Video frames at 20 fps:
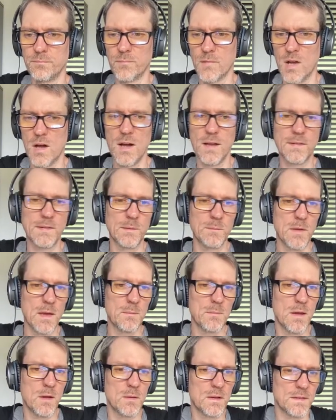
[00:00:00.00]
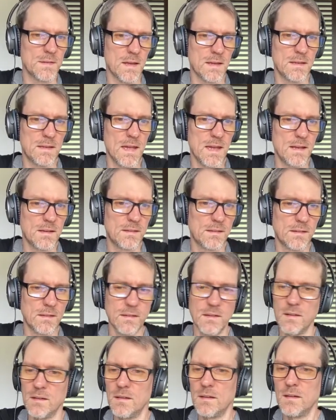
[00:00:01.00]
Awesome. Yep. Now I get that gate
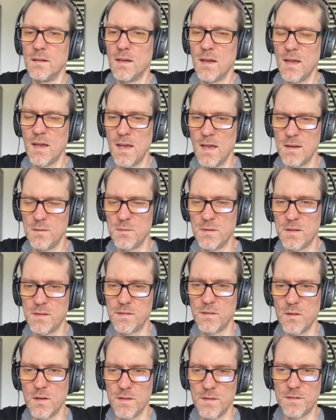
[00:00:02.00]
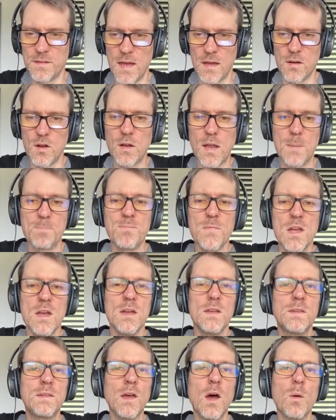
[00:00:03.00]
and we can still hear the sound. Okay.
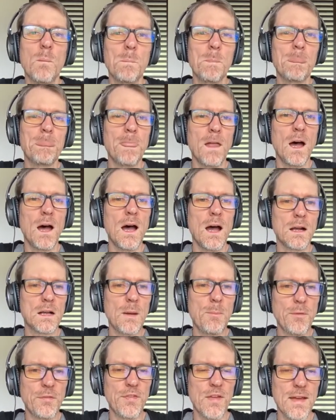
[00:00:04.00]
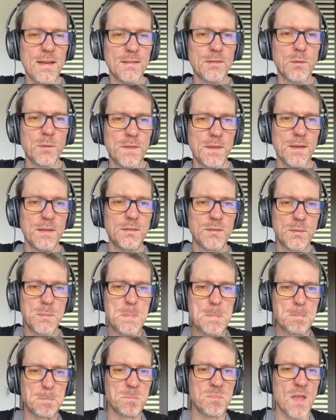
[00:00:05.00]
So a couple things with this.
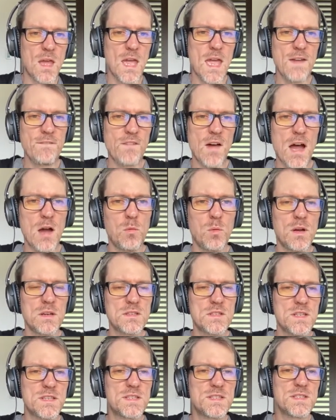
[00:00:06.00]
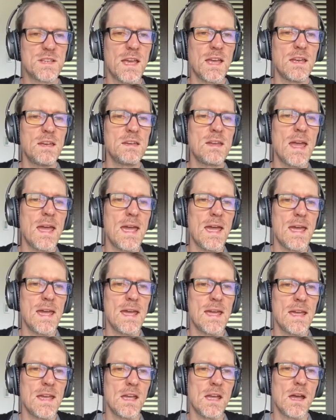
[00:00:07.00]
If I want to send
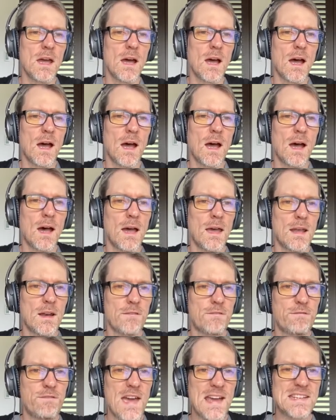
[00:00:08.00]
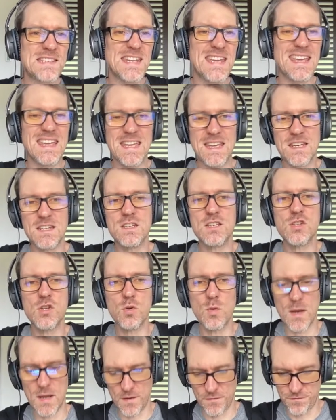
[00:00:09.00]
an effect
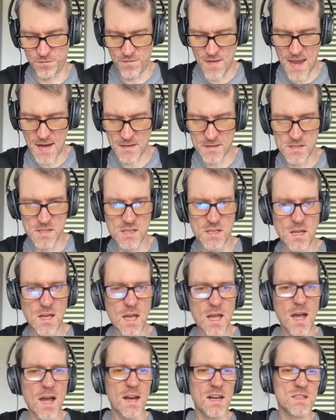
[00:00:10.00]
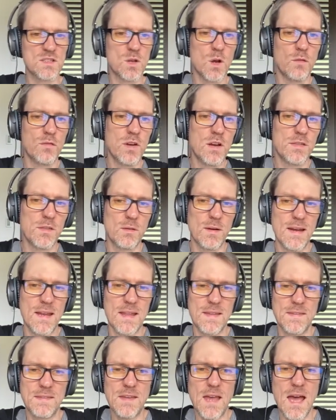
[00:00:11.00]
into an effect, I just go over here on the right
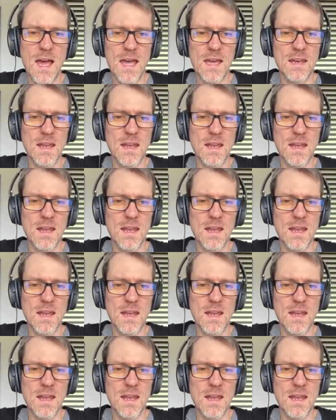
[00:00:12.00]
hand side.